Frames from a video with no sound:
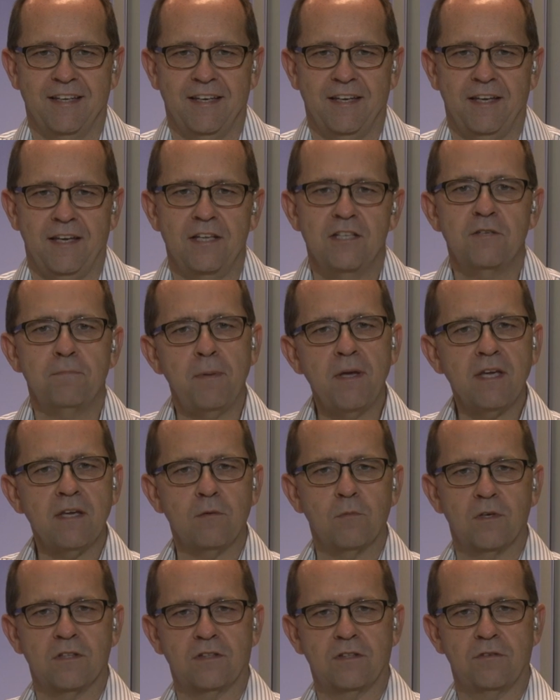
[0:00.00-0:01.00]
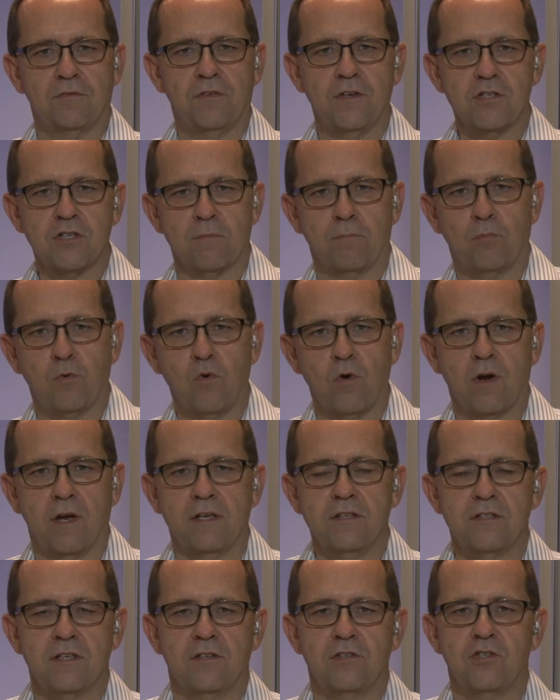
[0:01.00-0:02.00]
In speaking with Division
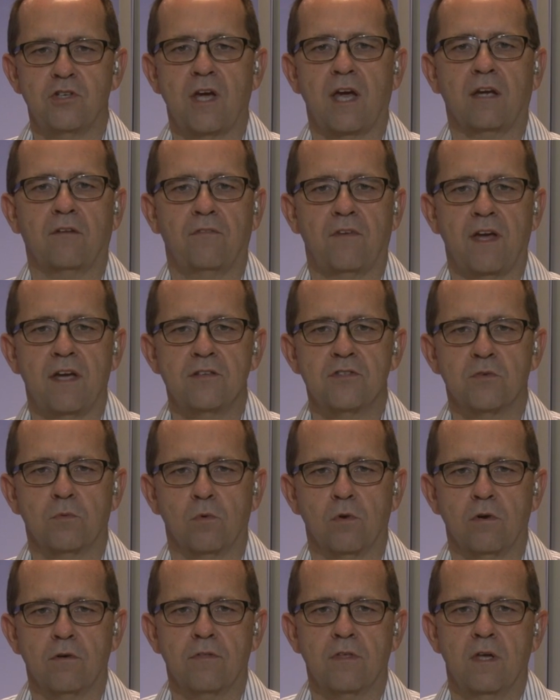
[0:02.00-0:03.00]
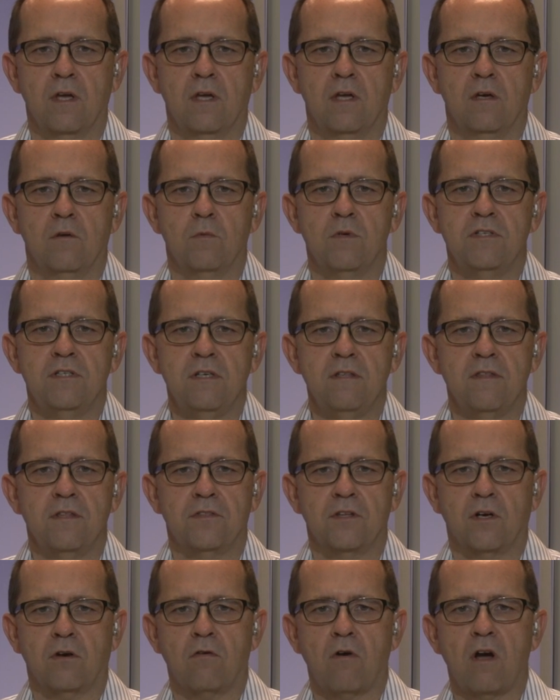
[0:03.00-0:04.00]
Point and Jack Vansworth, we see that
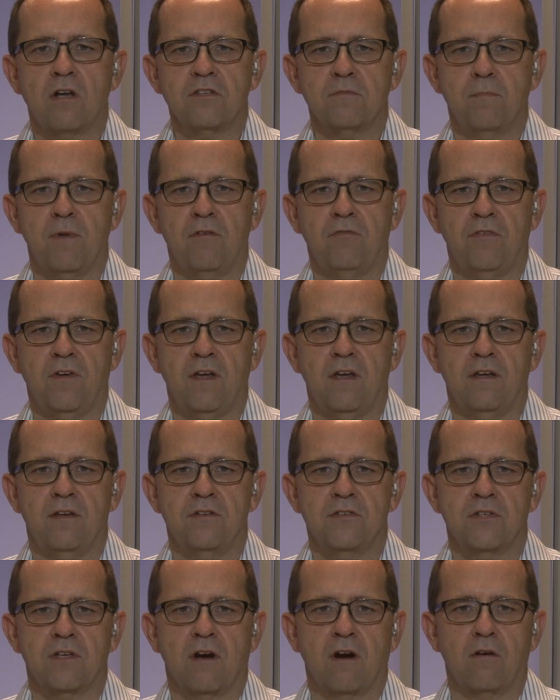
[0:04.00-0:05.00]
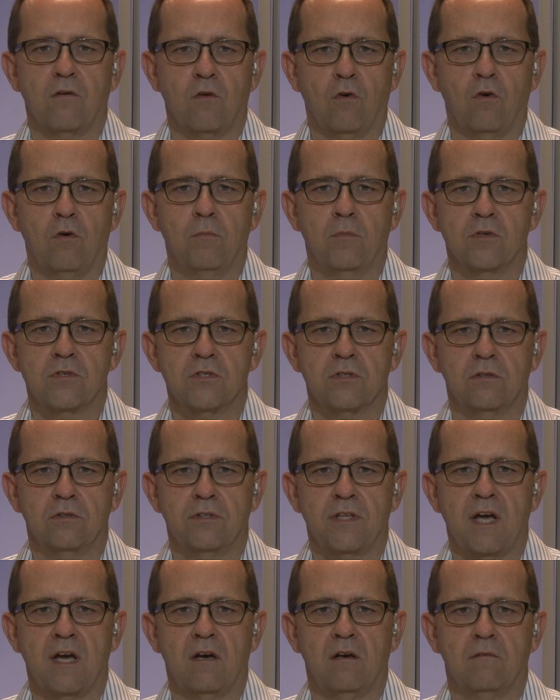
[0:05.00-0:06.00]
the Cross MFAs are almost sold
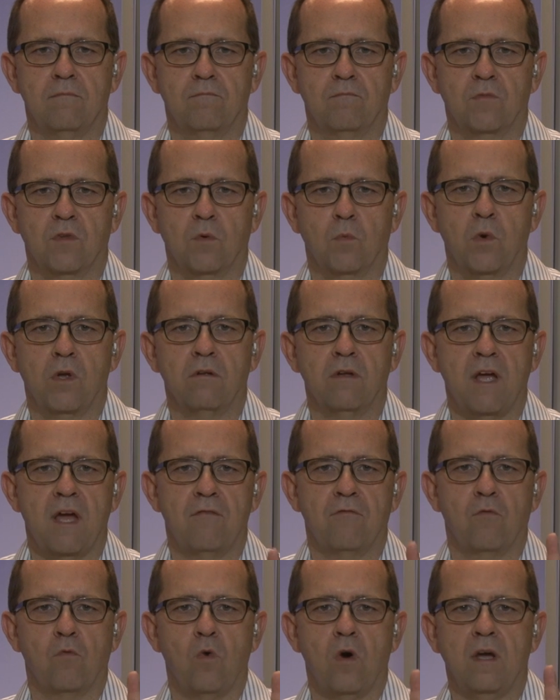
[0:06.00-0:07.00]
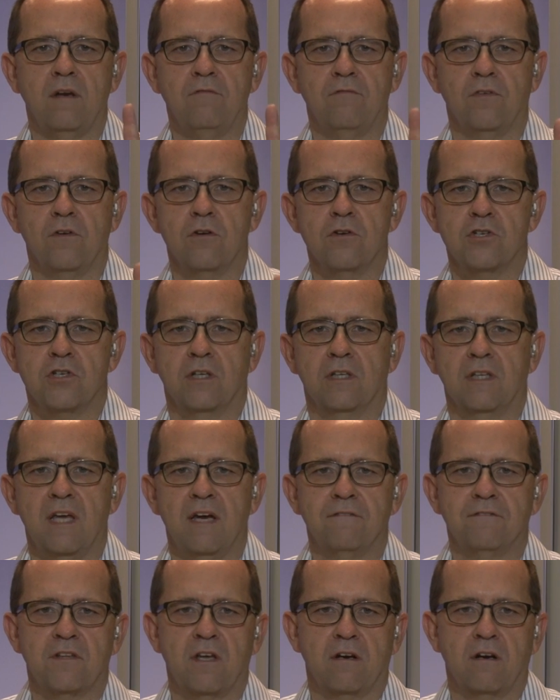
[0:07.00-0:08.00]
out. We only have one version
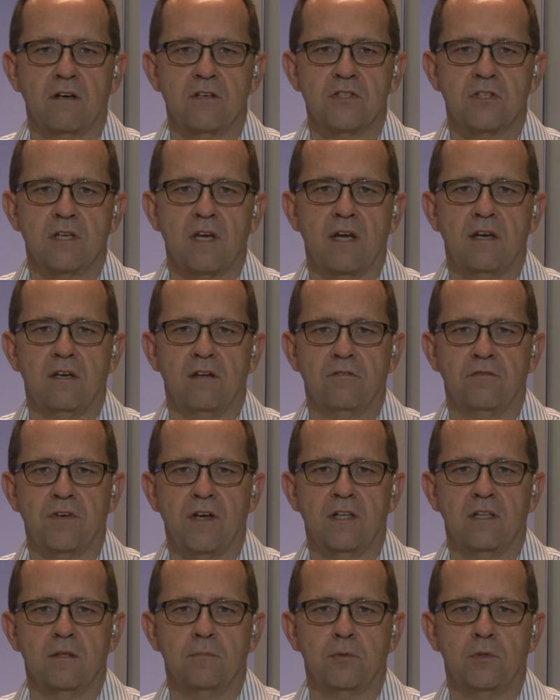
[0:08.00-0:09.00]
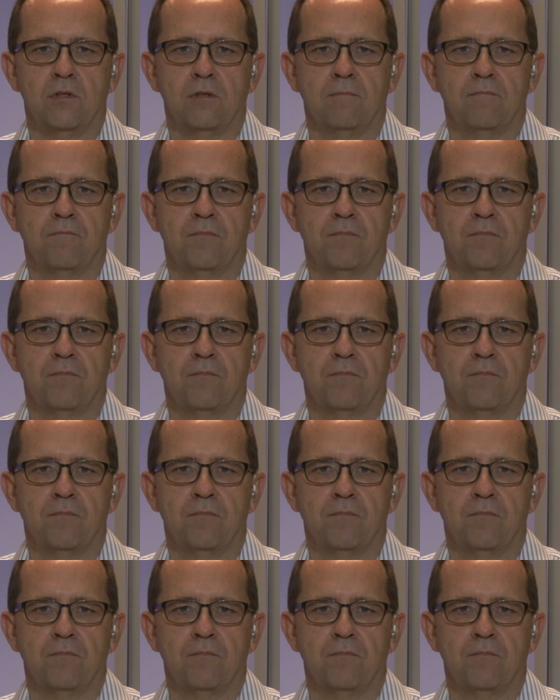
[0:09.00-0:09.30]
left on our site available.